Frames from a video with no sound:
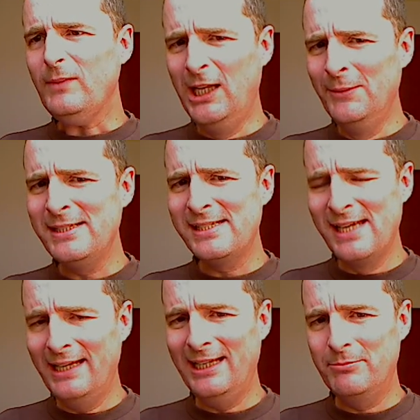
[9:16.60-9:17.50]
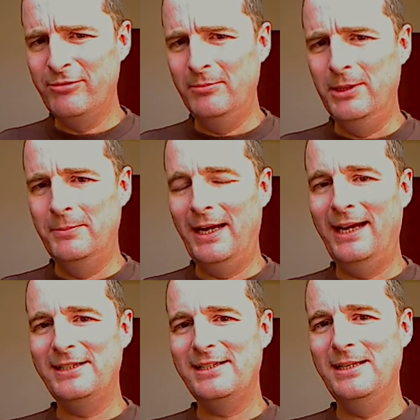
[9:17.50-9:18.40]
although it's slightly a problem,
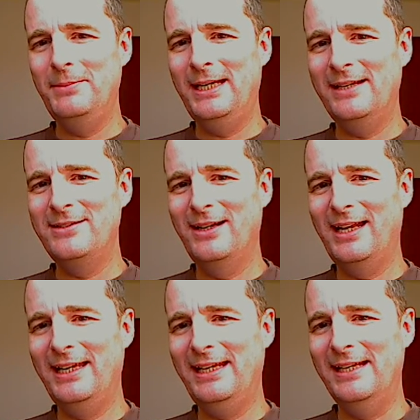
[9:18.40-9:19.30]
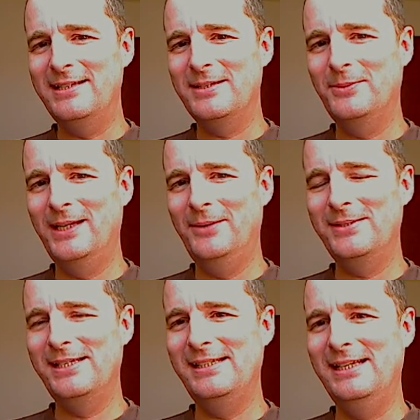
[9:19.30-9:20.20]
I actually began to like it when I
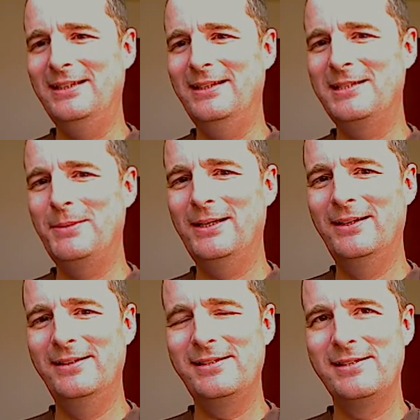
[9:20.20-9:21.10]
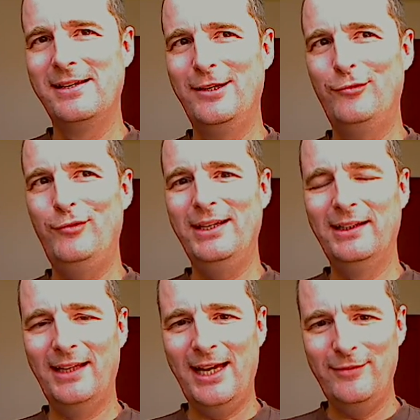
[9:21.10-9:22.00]
was listening to this, because
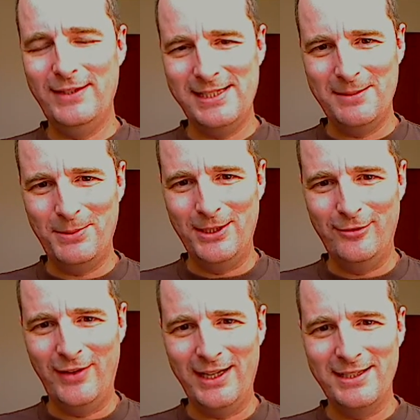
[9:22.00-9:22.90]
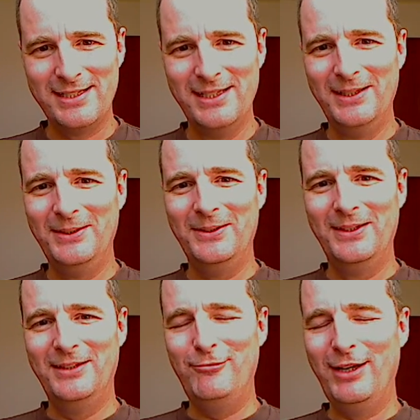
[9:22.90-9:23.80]
real life isn't perfect.
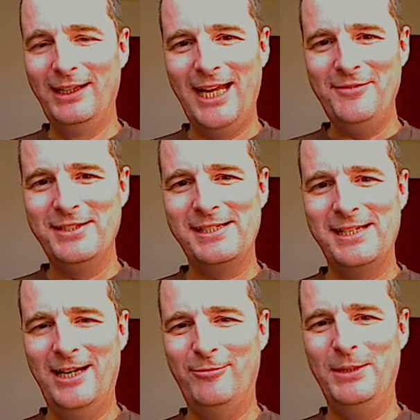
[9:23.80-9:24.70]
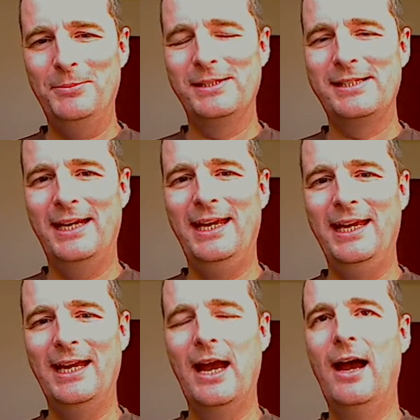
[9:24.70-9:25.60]
Real life doesn't have people
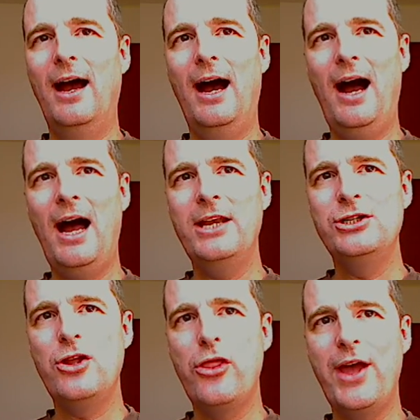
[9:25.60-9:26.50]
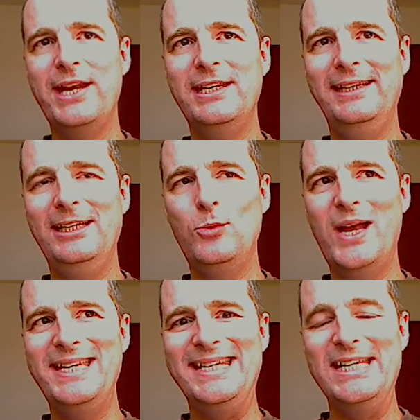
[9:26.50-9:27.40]
saying, and then he
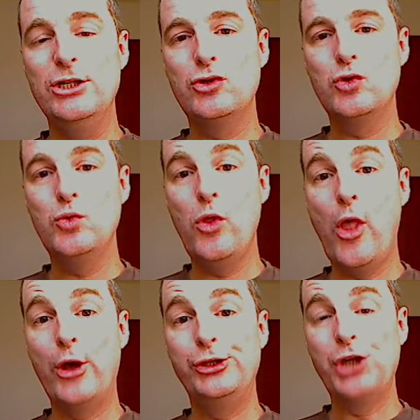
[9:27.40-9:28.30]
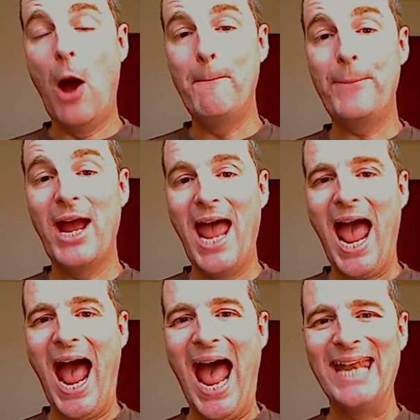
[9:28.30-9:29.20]
went into the shop
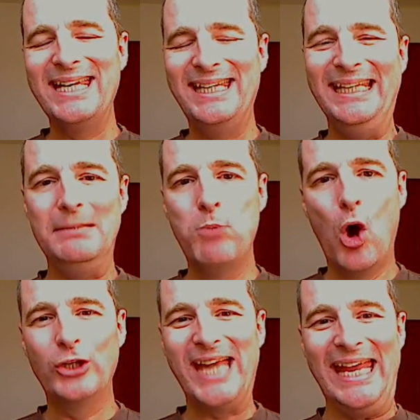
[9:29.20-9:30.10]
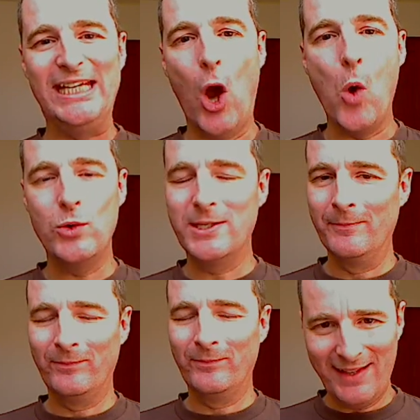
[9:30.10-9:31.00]
and he bought a coat.
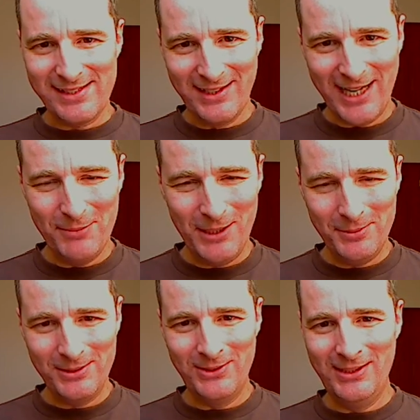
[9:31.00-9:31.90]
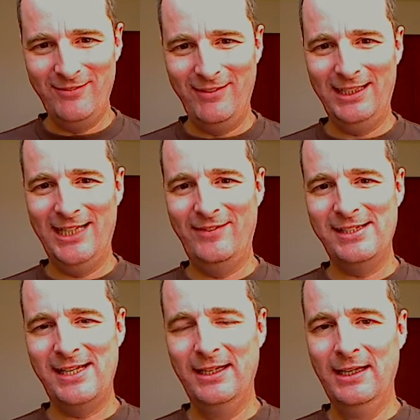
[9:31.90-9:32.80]
That's not how people talk in real life. They
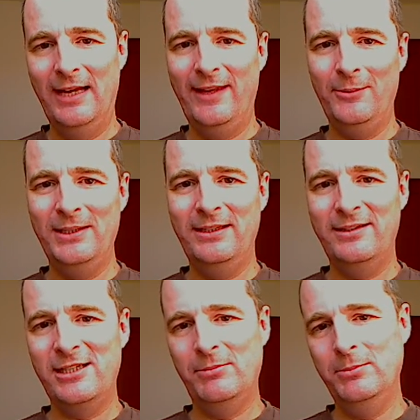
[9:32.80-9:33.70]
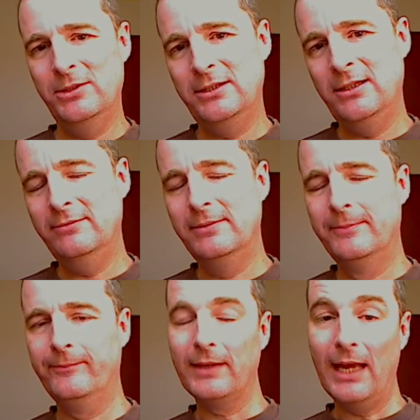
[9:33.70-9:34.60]
say, then he went into the shop and he bought a coat.
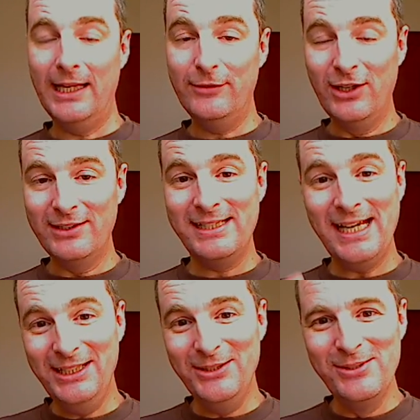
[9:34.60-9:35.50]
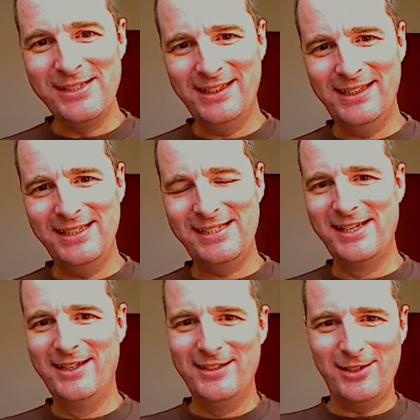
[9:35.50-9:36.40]
And you've got to get used to
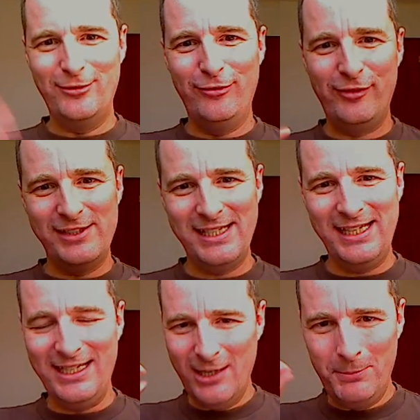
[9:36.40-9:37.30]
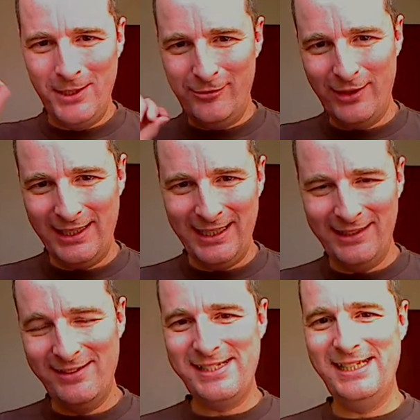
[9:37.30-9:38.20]
this sort of fuzzy, not perfectly
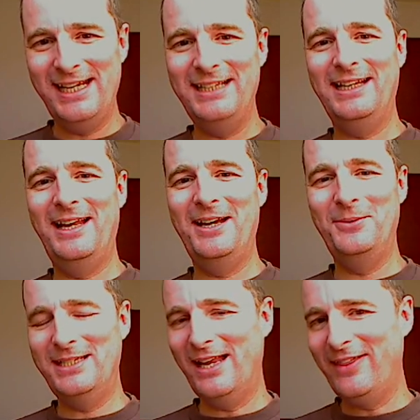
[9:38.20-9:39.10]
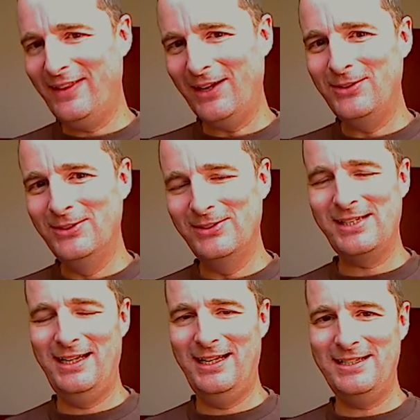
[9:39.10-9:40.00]
enunciated language. And I think that
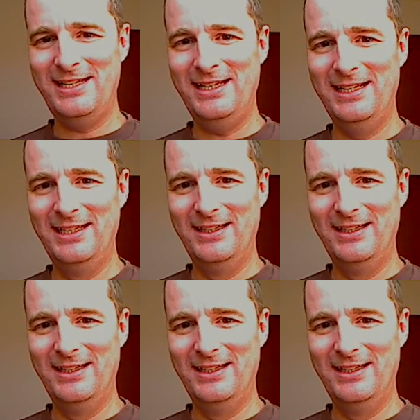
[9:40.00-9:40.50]
course can actually,